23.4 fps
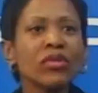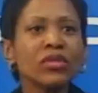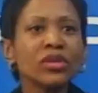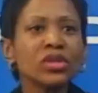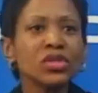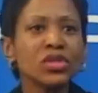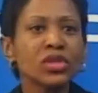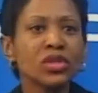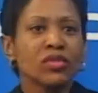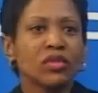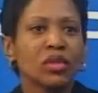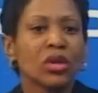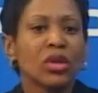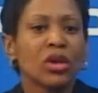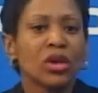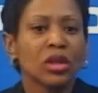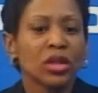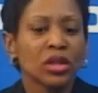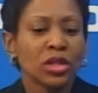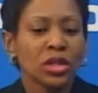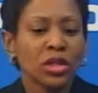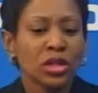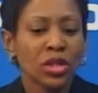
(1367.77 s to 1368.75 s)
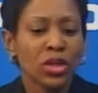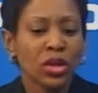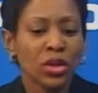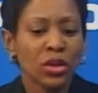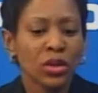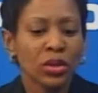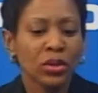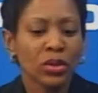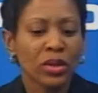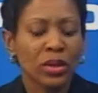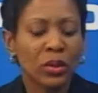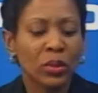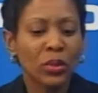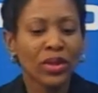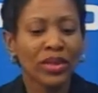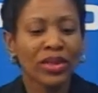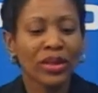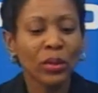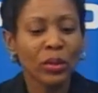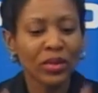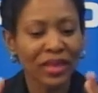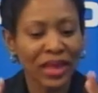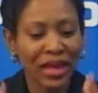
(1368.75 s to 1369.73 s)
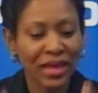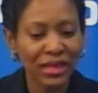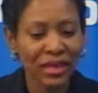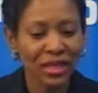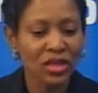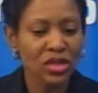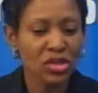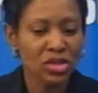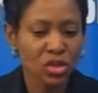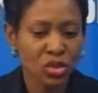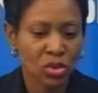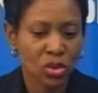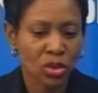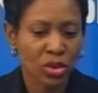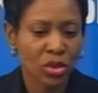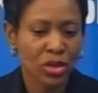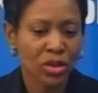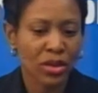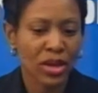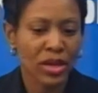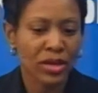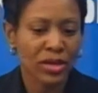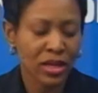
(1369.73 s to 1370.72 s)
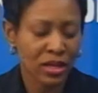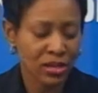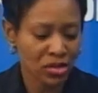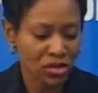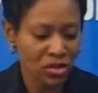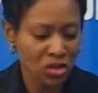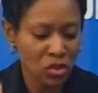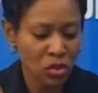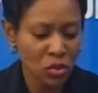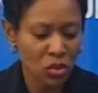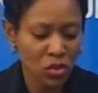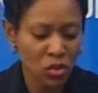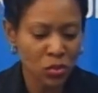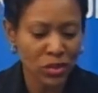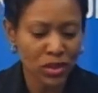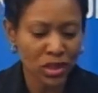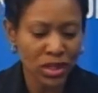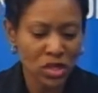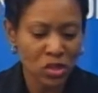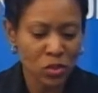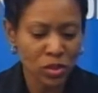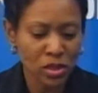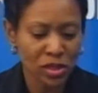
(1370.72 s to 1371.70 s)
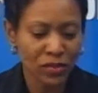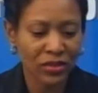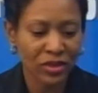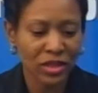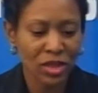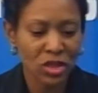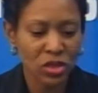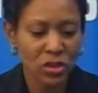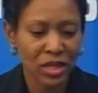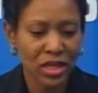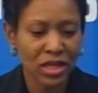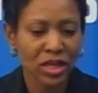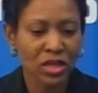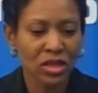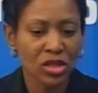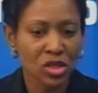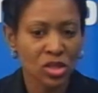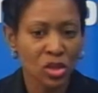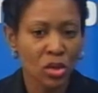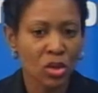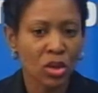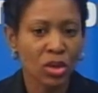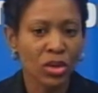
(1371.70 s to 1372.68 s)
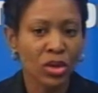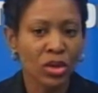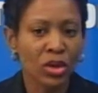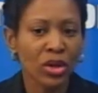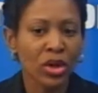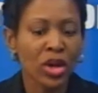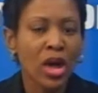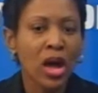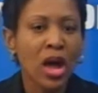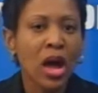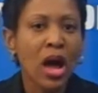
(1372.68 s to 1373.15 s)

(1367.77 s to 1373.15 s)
first of all, you know, with any disorder, and since we're speaking specifically to eating disorder,